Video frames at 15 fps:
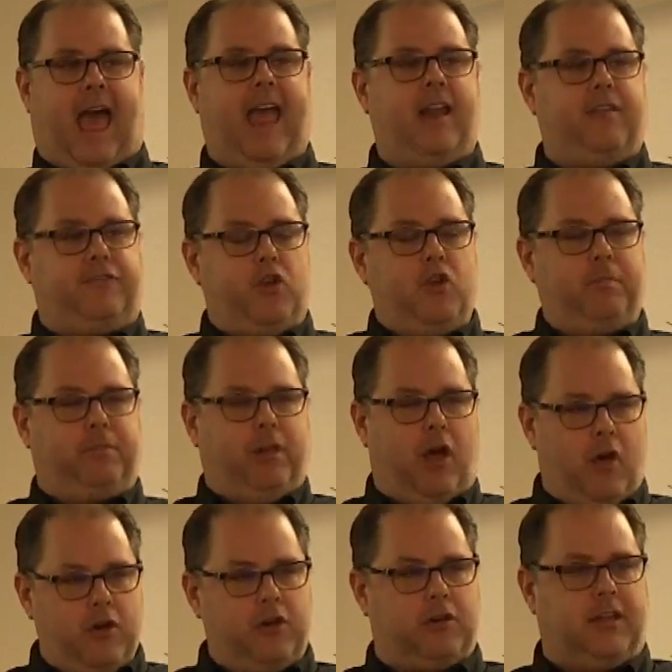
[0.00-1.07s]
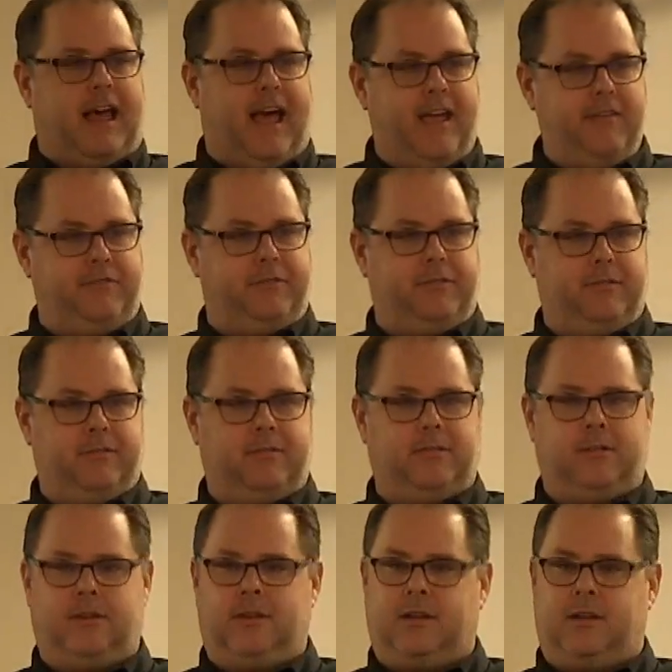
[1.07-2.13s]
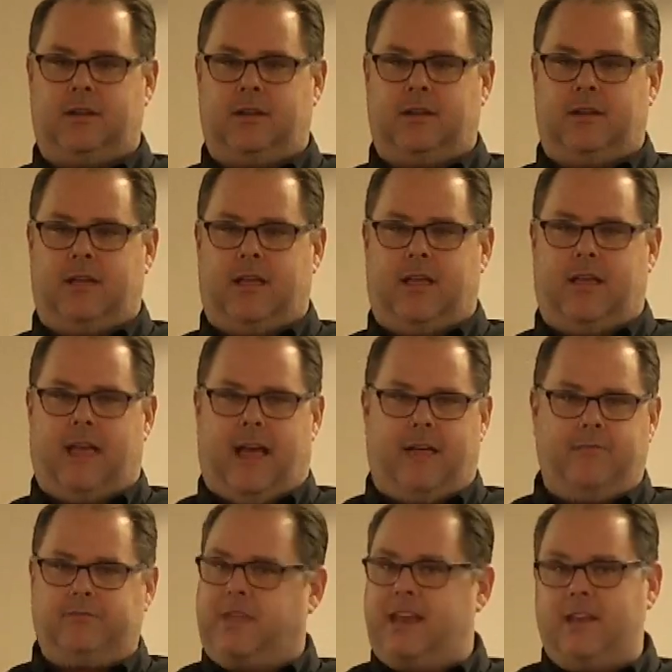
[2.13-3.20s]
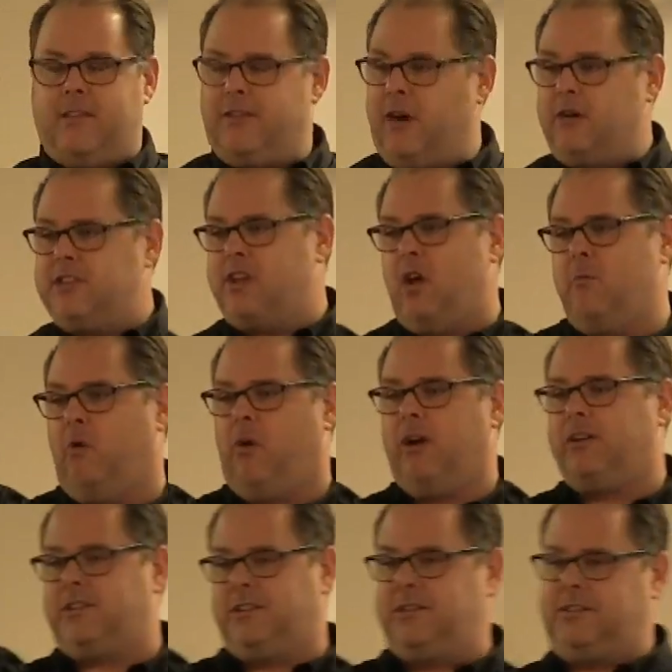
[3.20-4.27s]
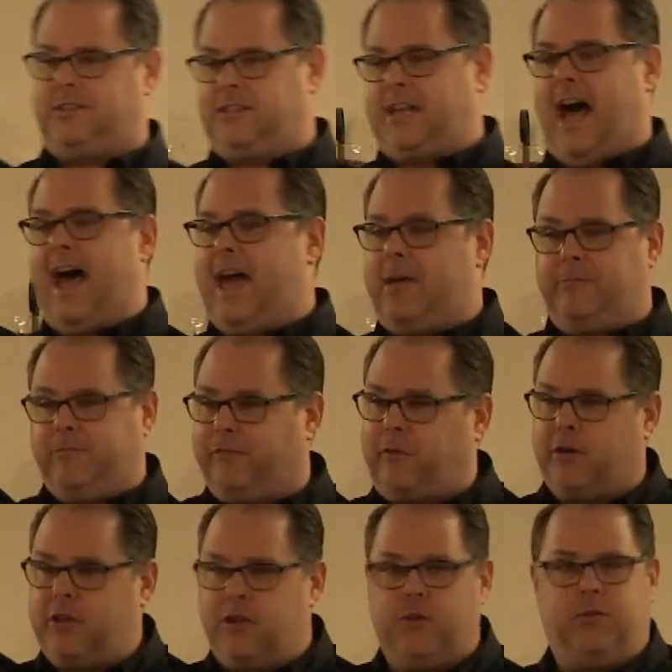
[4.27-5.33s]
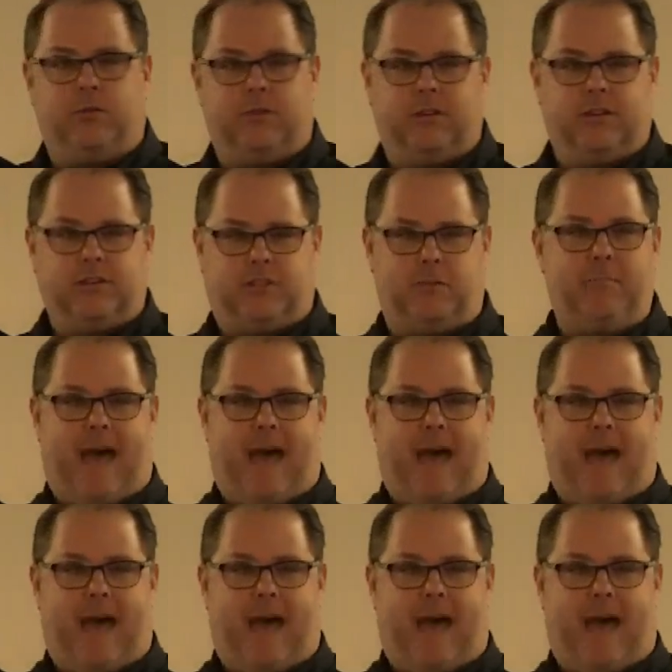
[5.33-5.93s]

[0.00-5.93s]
And if you blow your life, then there's no more time for you to